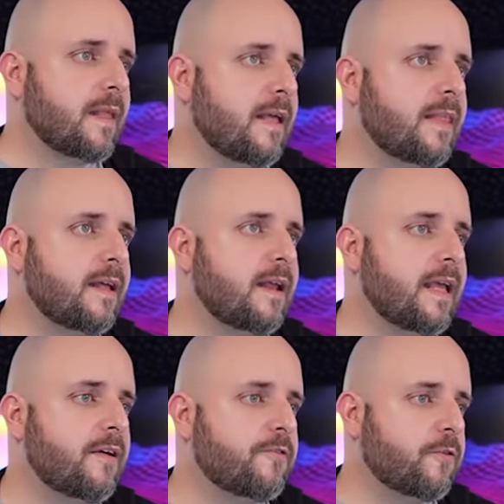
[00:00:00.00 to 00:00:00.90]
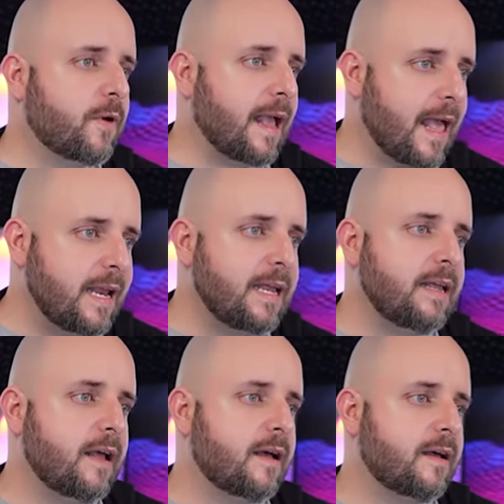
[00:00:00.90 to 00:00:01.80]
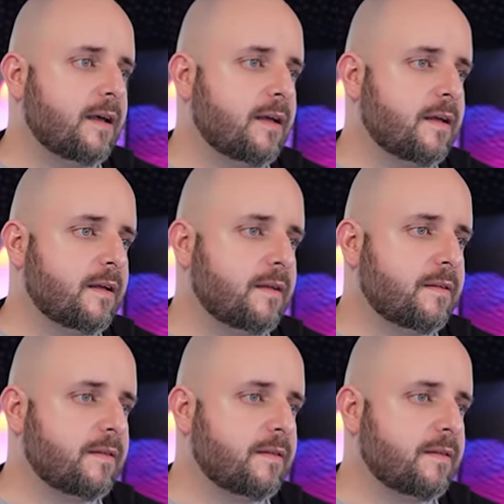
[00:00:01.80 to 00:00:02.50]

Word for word: And then for any uh,